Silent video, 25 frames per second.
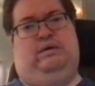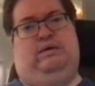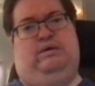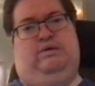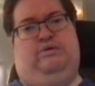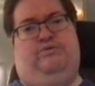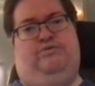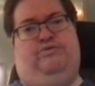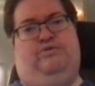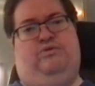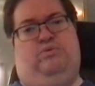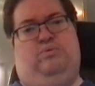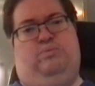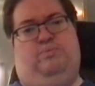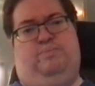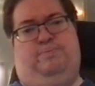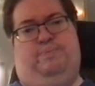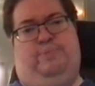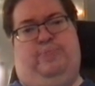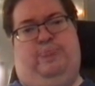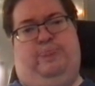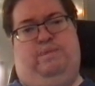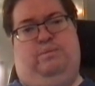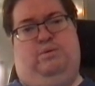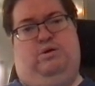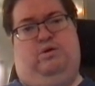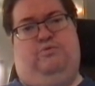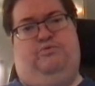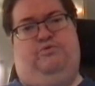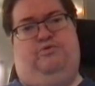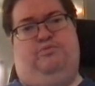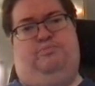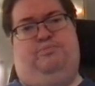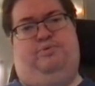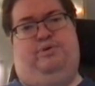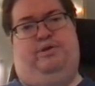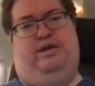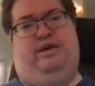So we're going to
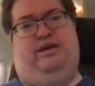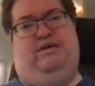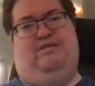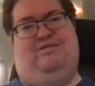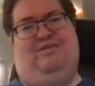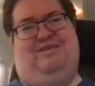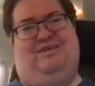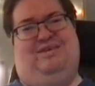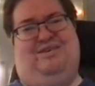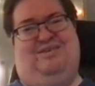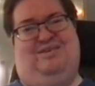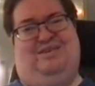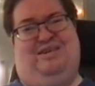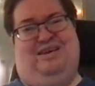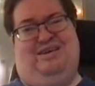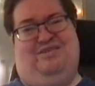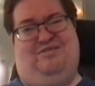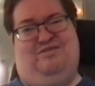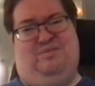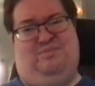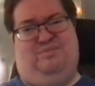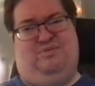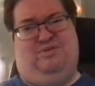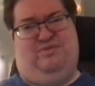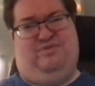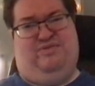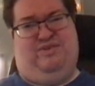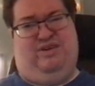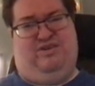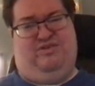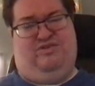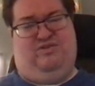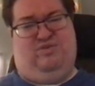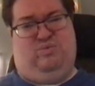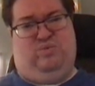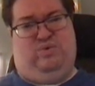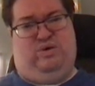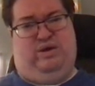predict our next
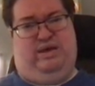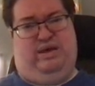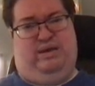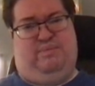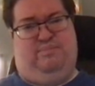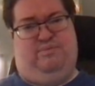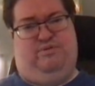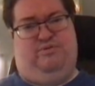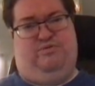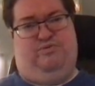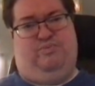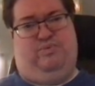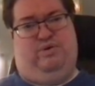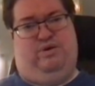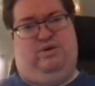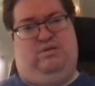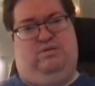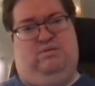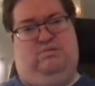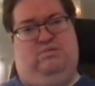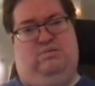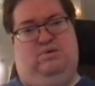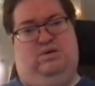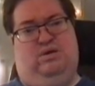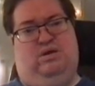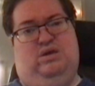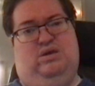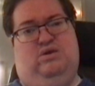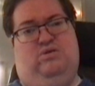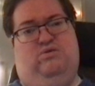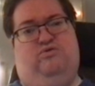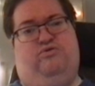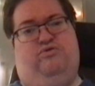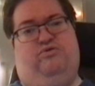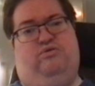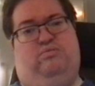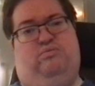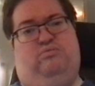observation yn+1
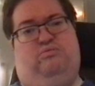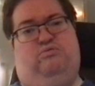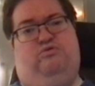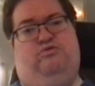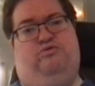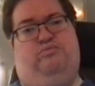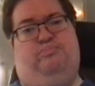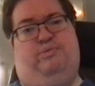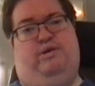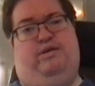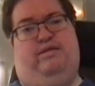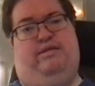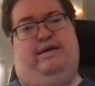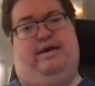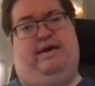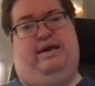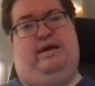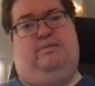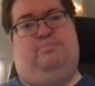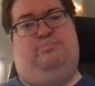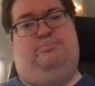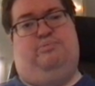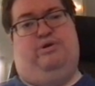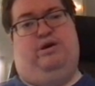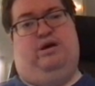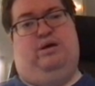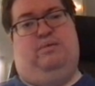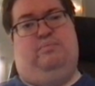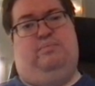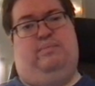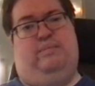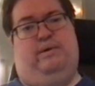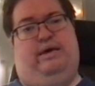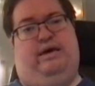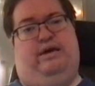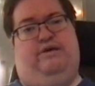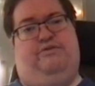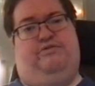using just beta hat prime
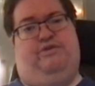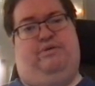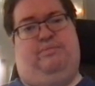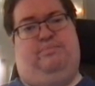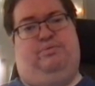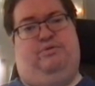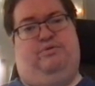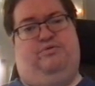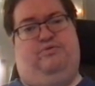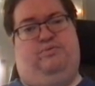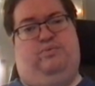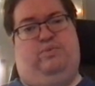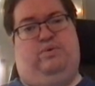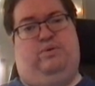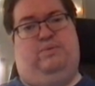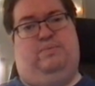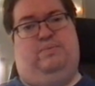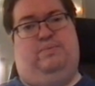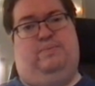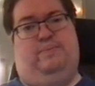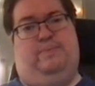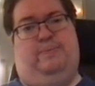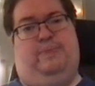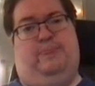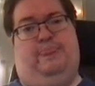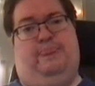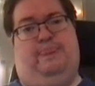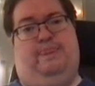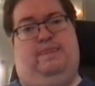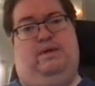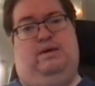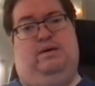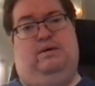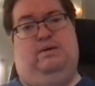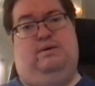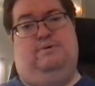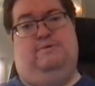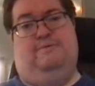xn+1.
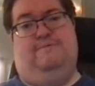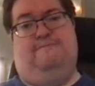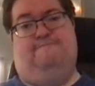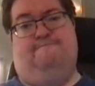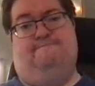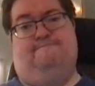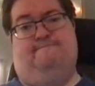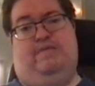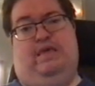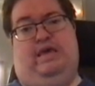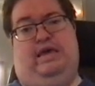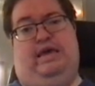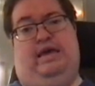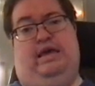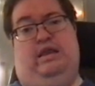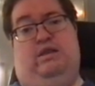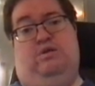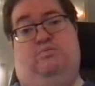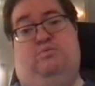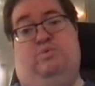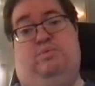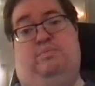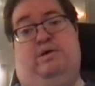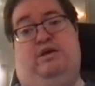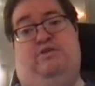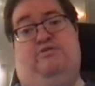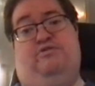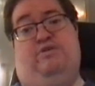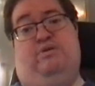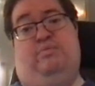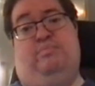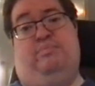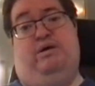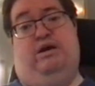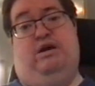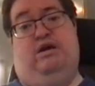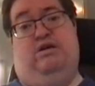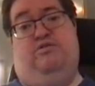Again, it remains
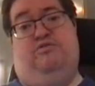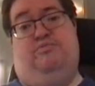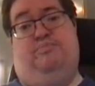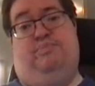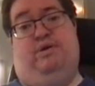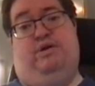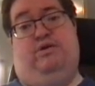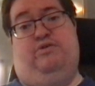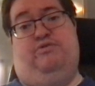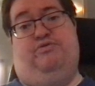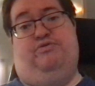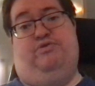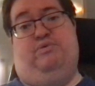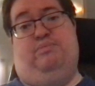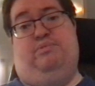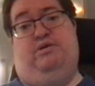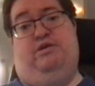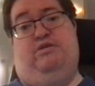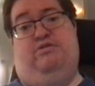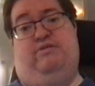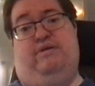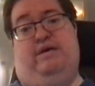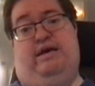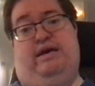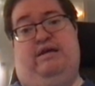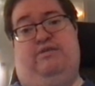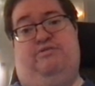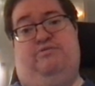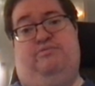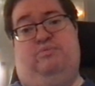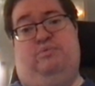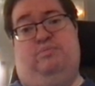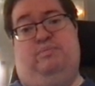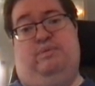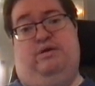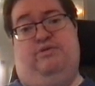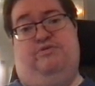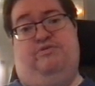unbiased because the beta hat
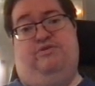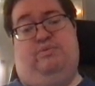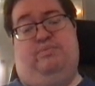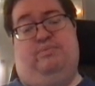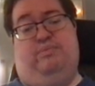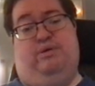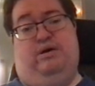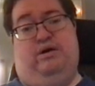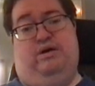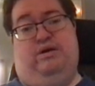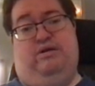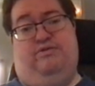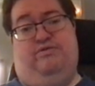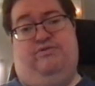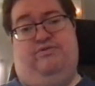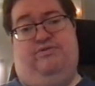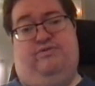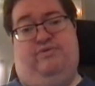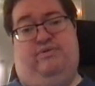remains unbiased.